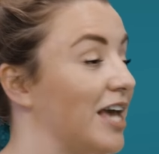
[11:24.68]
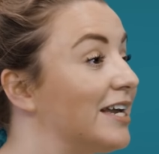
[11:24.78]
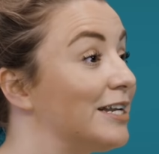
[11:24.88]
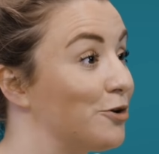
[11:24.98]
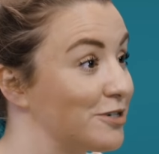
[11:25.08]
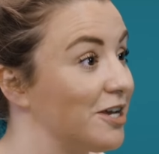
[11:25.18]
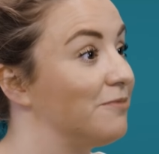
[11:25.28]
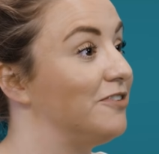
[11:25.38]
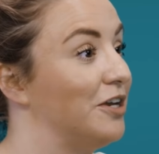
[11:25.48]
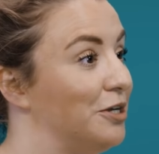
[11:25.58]
Take a
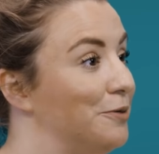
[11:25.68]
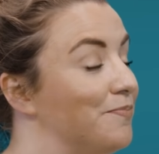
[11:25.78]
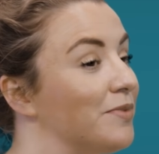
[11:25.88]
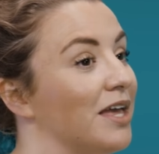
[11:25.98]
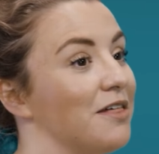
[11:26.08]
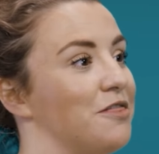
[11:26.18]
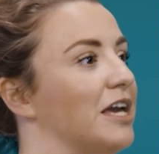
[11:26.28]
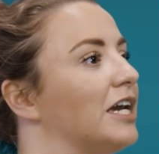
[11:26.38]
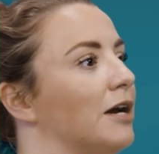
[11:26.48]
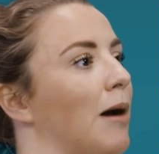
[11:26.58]
long-term view.
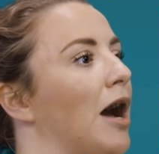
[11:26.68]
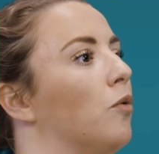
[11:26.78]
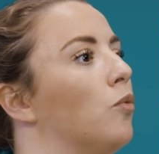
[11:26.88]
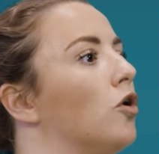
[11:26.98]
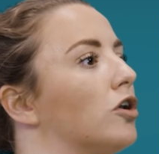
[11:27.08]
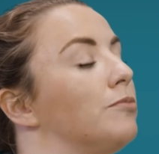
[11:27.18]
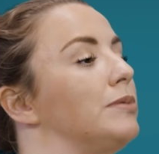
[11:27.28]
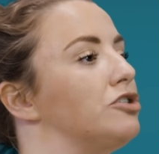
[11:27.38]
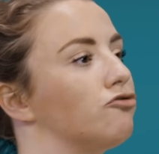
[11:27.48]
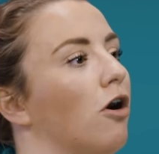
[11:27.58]
Think about what could
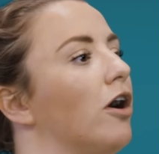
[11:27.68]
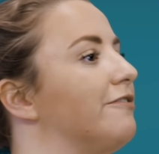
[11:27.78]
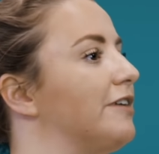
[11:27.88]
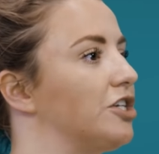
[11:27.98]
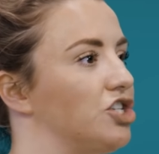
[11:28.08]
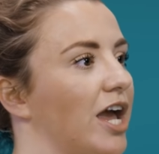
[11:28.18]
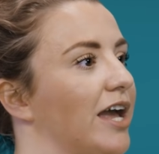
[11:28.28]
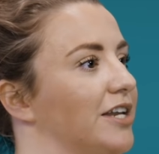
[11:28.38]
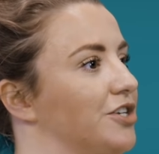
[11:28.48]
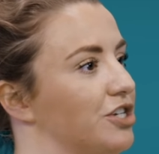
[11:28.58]
be driving
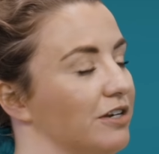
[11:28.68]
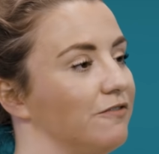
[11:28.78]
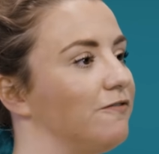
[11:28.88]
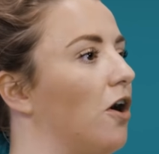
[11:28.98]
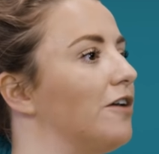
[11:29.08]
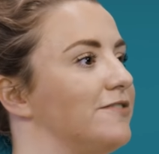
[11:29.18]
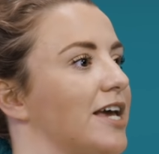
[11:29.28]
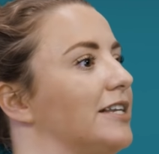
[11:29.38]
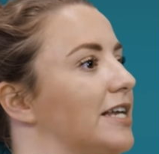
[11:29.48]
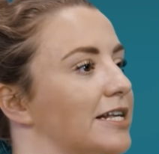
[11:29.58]
change in
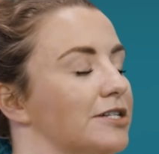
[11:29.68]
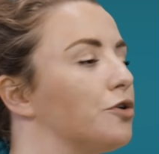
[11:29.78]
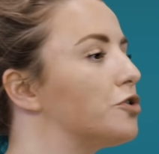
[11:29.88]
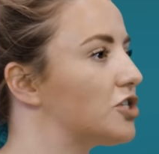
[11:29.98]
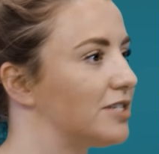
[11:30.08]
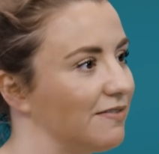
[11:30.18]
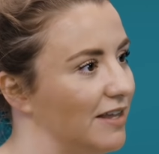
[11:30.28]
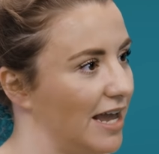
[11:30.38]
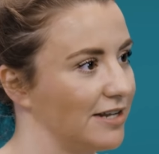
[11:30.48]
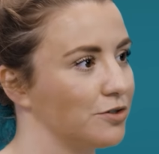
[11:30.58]
5-10 years, not just in the
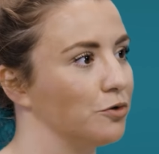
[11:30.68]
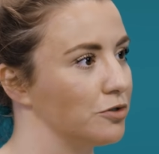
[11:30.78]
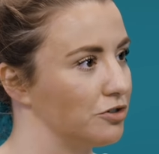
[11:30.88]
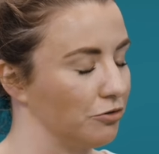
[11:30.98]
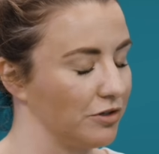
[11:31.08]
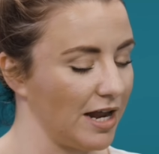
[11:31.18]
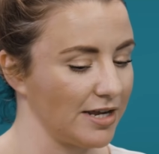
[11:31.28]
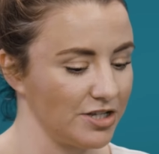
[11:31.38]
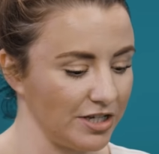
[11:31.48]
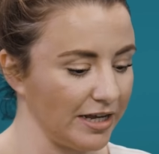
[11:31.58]
next quarter or the
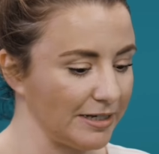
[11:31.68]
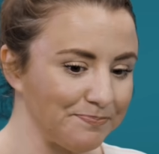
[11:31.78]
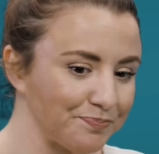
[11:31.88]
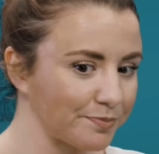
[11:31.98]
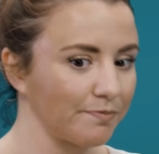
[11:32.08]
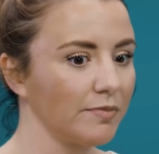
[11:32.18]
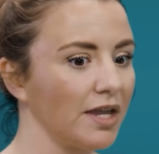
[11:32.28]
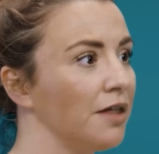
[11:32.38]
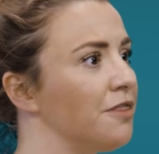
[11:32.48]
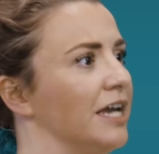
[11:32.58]
next year.
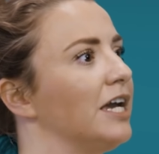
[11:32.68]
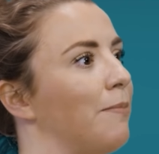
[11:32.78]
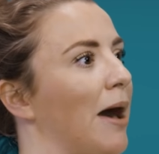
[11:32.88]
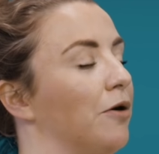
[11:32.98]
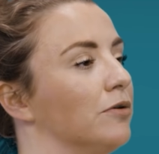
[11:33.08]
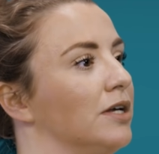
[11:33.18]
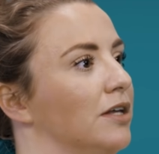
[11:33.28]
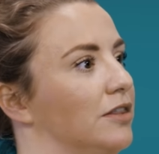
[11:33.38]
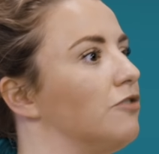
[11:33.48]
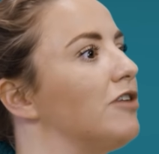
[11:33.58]
Think about
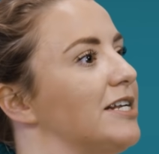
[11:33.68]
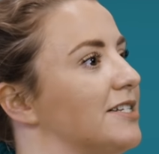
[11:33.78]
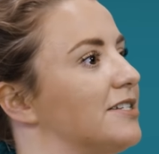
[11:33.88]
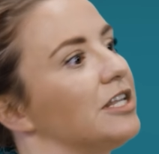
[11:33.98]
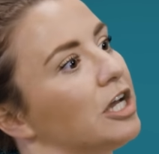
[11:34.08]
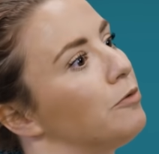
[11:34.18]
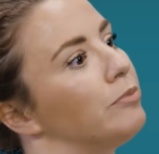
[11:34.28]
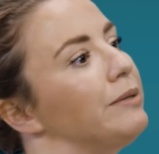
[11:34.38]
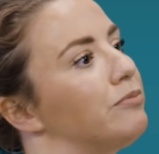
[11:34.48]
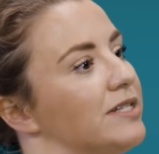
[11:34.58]
the risks that could
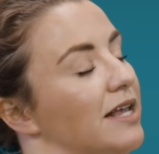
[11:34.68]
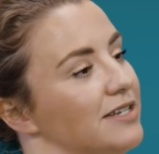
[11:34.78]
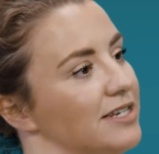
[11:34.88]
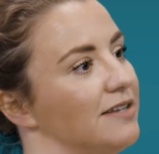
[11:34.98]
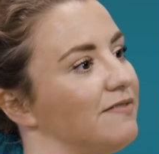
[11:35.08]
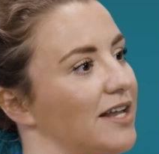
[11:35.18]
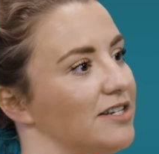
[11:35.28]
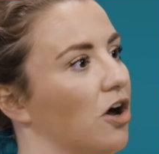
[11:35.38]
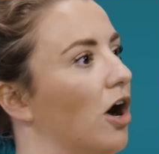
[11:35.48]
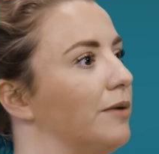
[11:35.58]
be presented in that
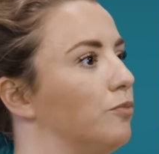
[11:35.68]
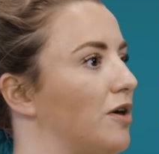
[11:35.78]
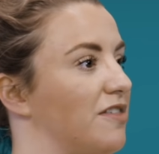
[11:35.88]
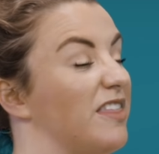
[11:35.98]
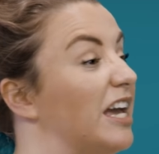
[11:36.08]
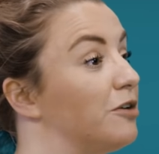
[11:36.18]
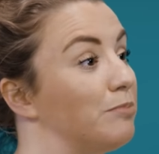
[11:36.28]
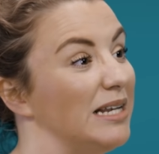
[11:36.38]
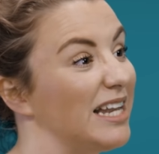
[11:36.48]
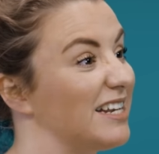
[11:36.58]
time, whether they could
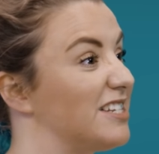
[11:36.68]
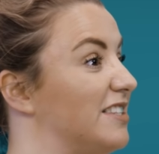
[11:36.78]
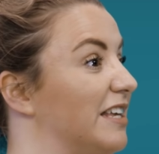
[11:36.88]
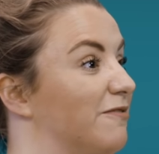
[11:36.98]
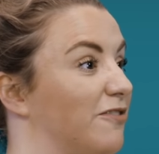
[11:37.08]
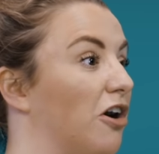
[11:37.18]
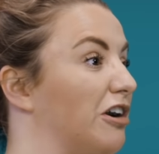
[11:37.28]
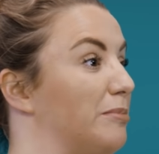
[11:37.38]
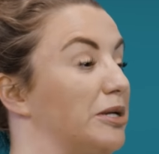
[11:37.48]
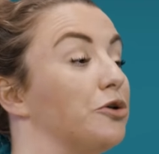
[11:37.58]
be linked to the
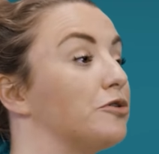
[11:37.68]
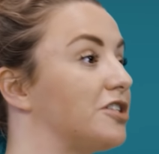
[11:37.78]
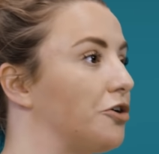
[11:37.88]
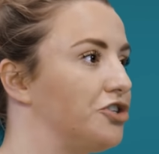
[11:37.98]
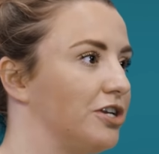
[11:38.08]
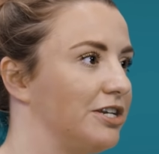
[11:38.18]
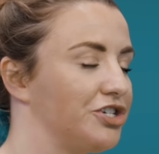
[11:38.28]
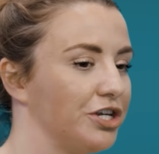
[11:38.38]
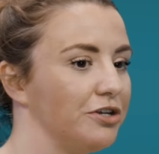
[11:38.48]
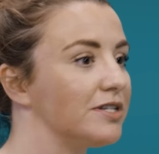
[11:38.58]
environment or social
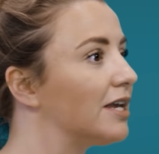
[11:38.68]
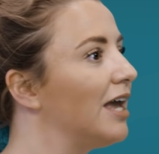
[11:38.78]
issues,